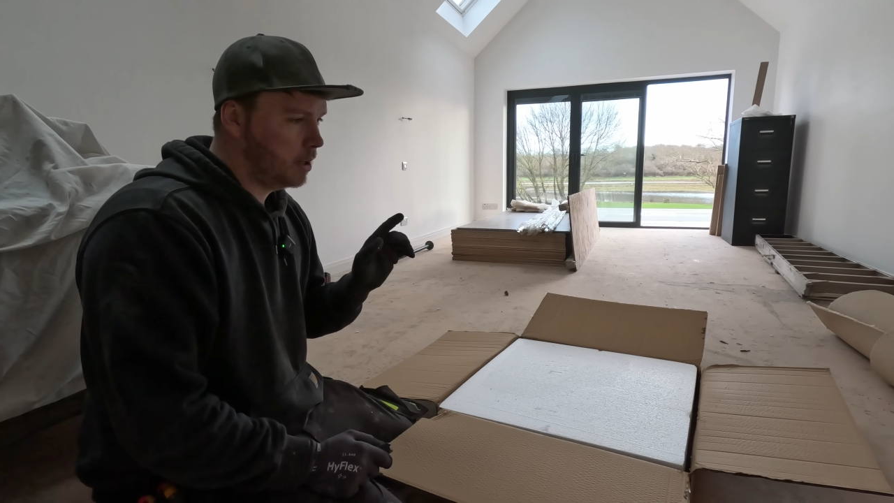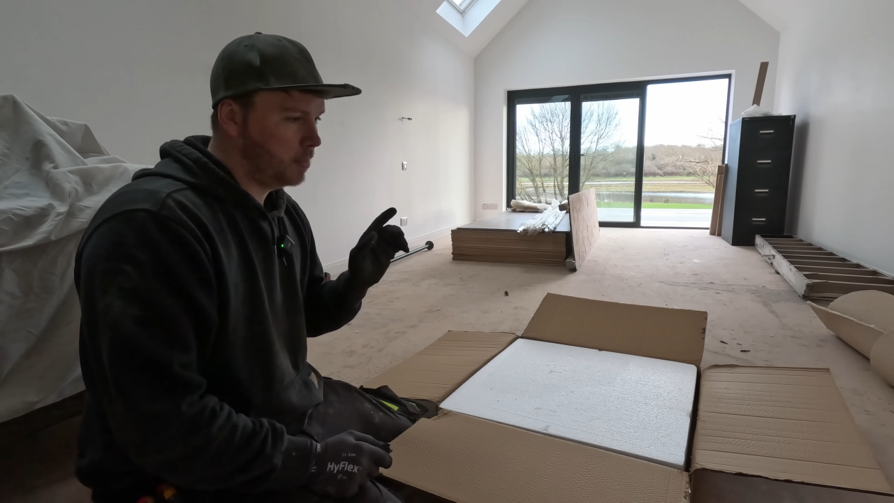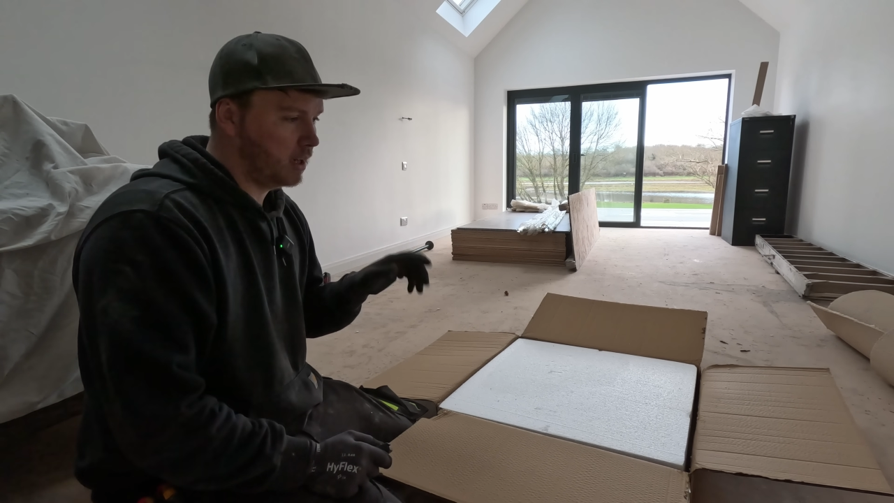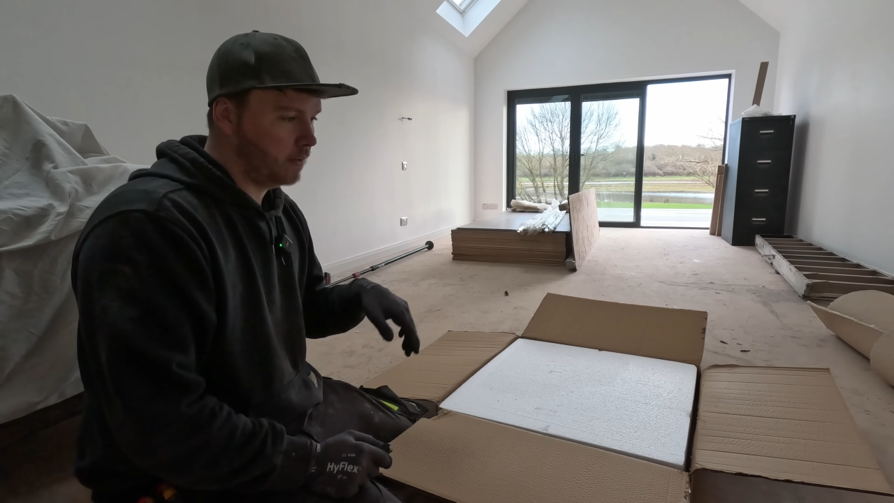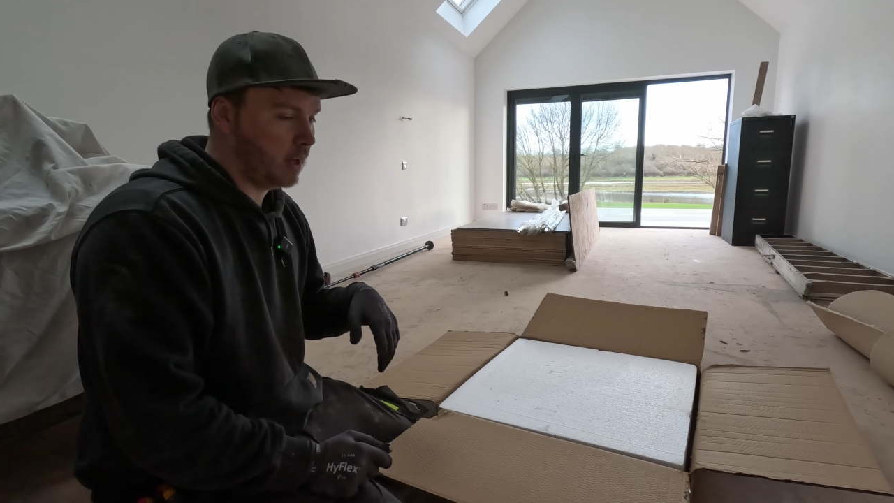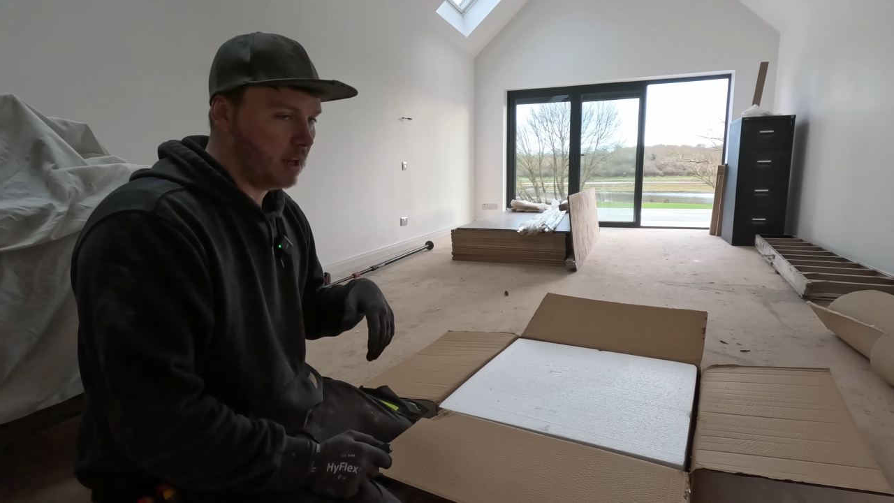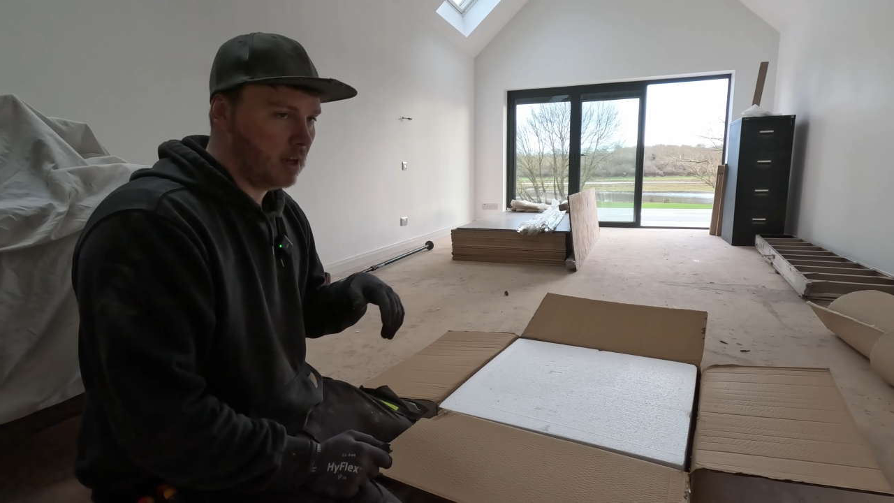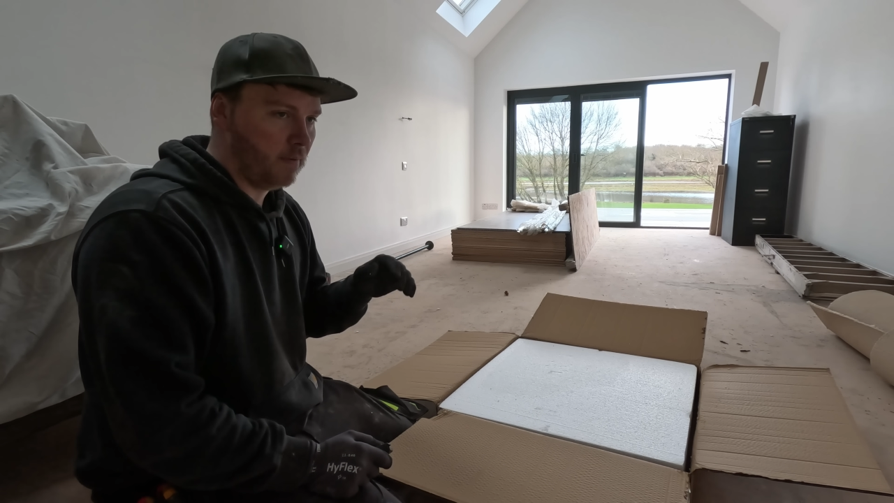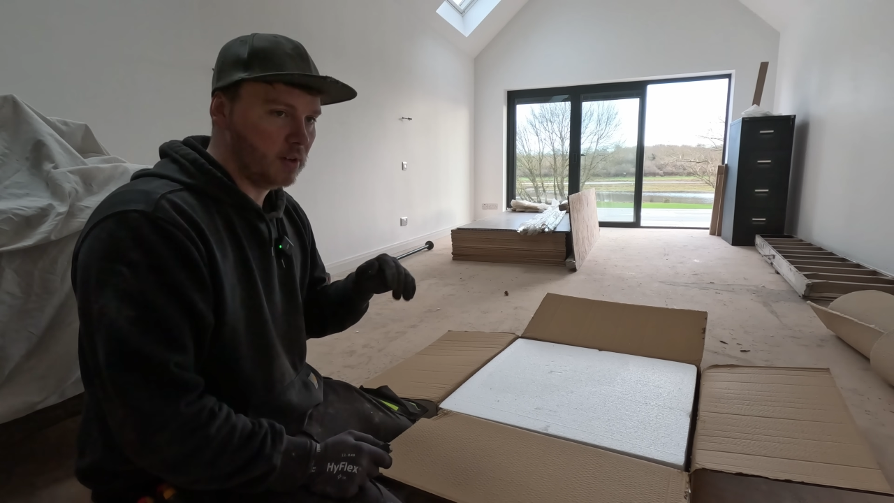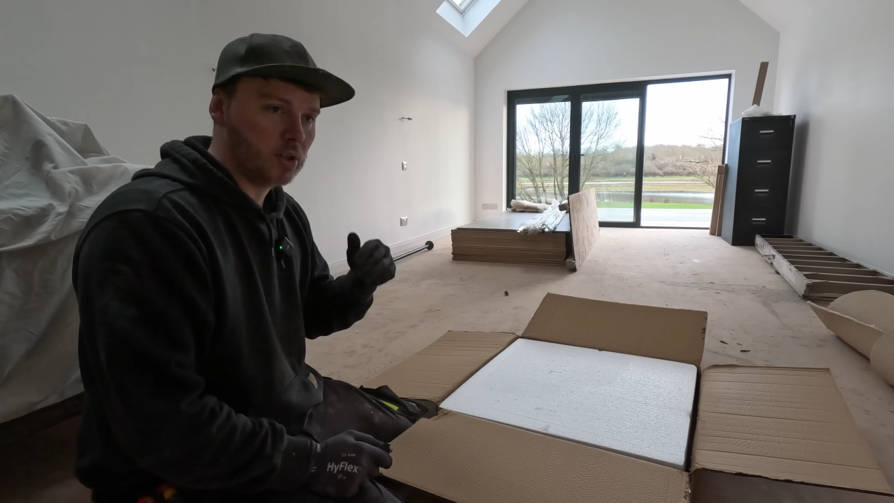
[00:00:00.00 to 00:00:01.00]
But then
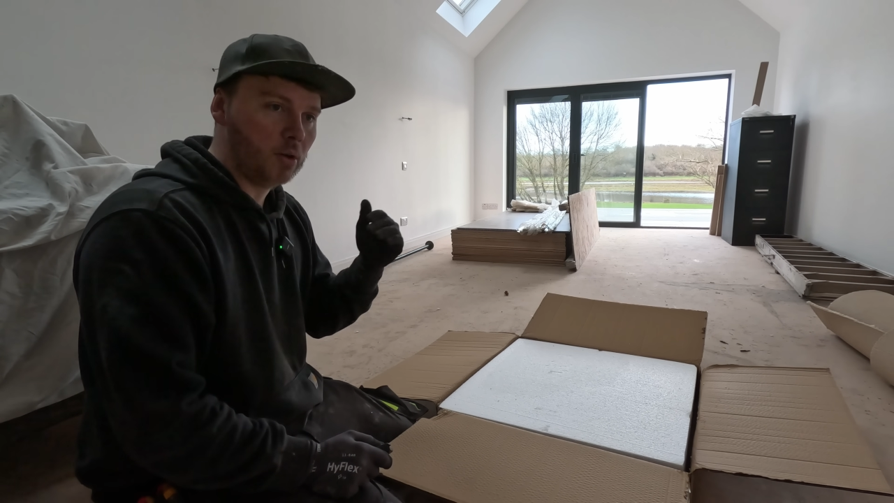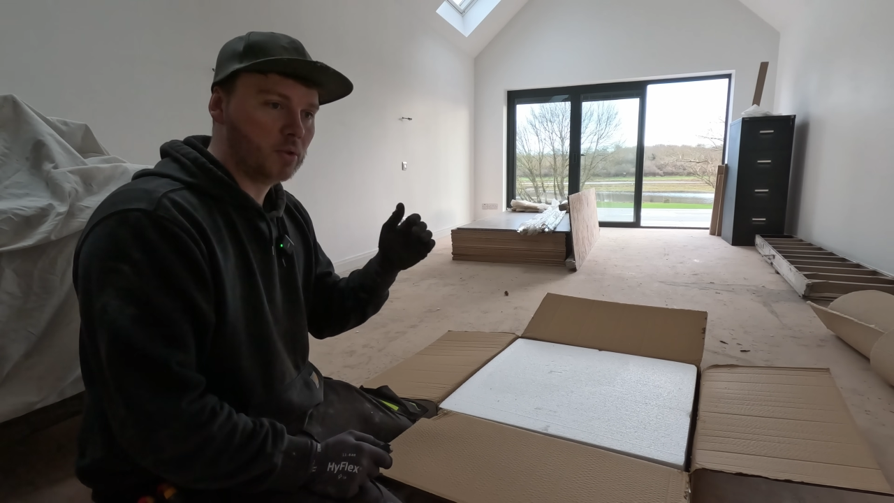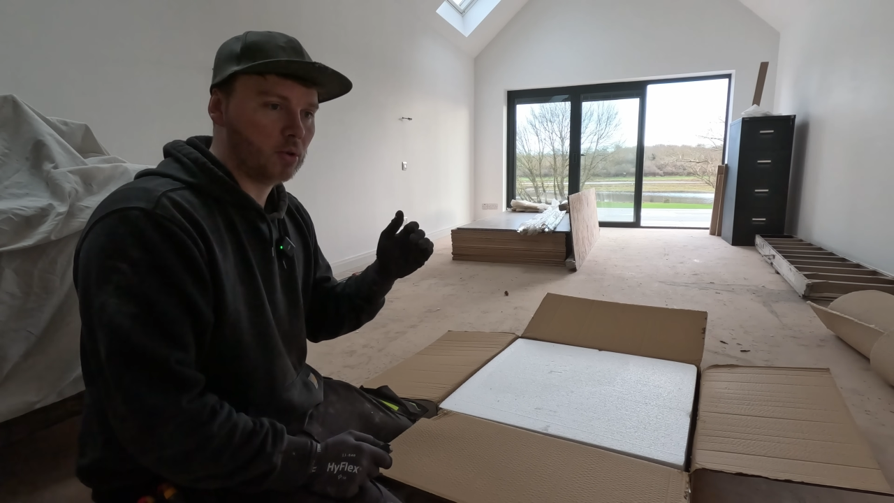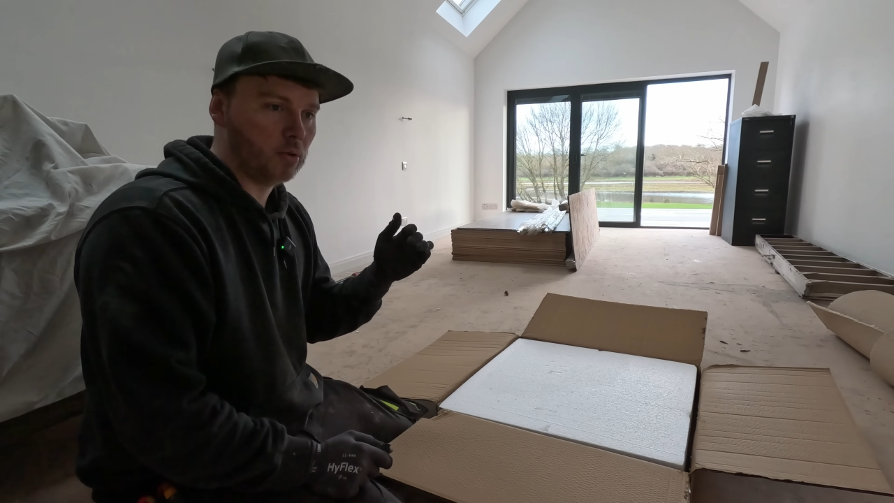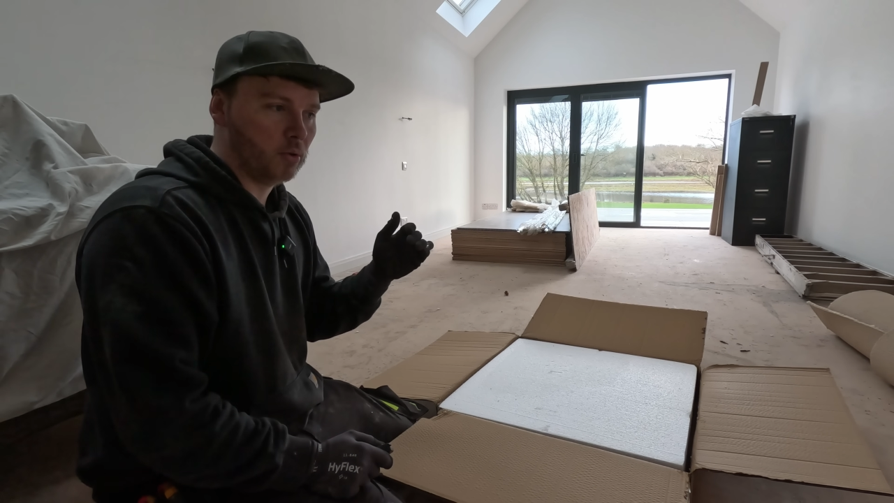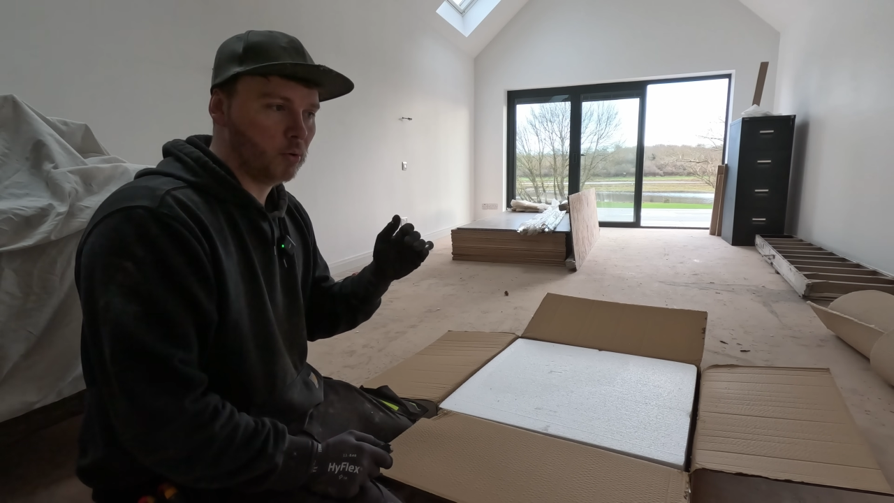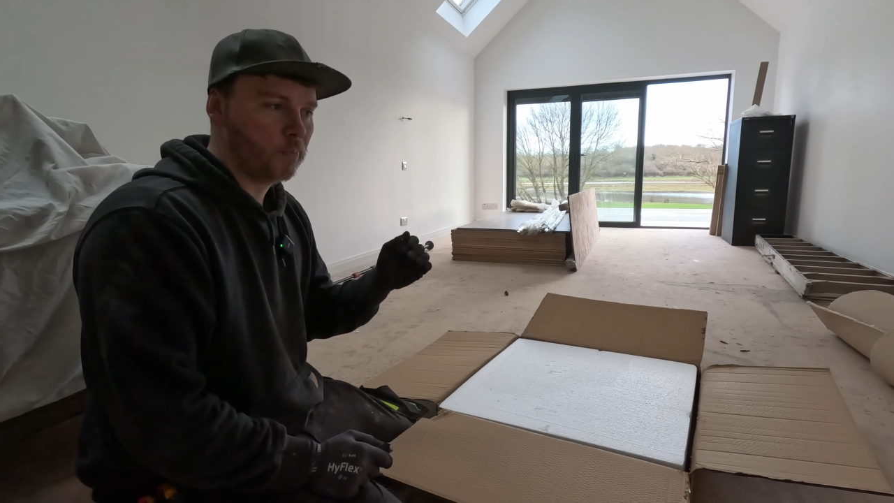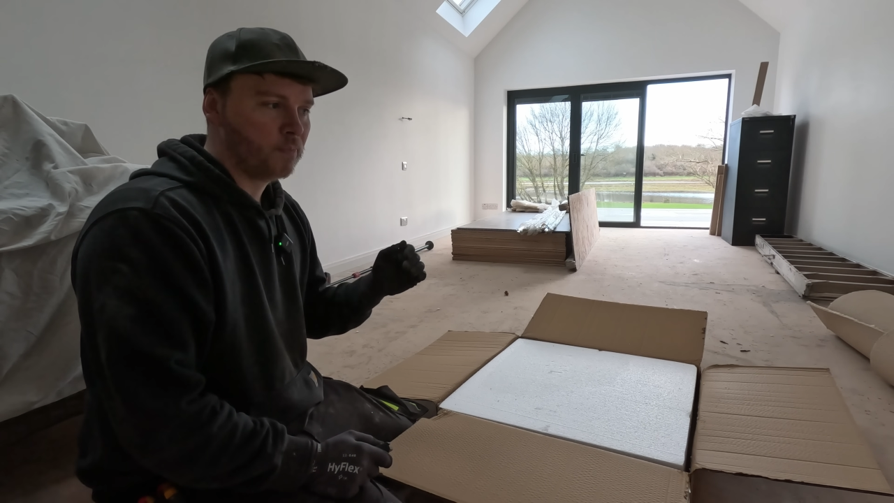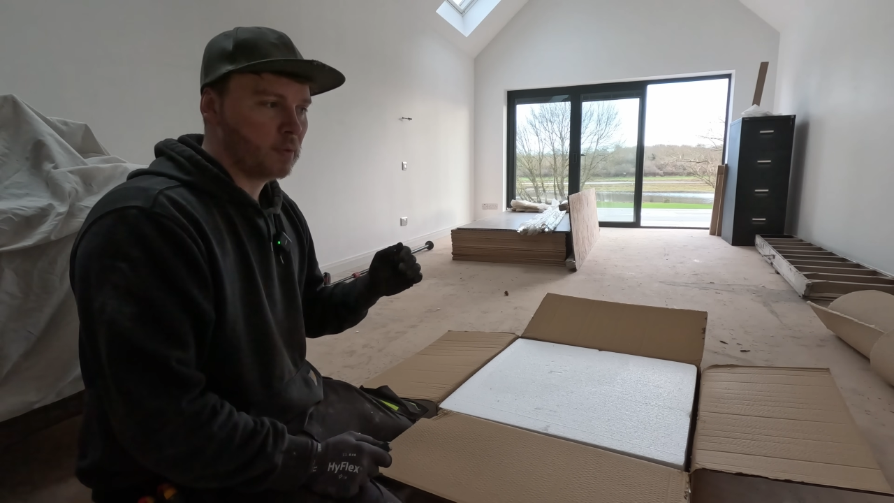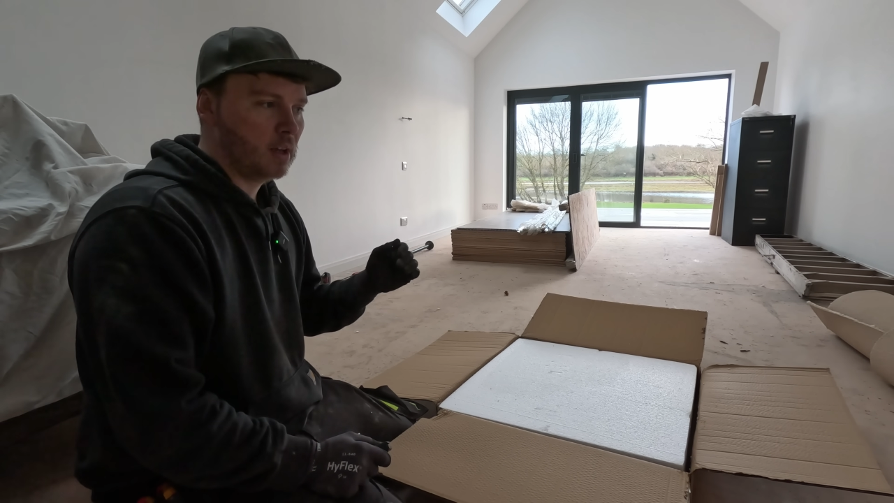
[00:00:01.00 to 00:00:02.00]
if it's too tall,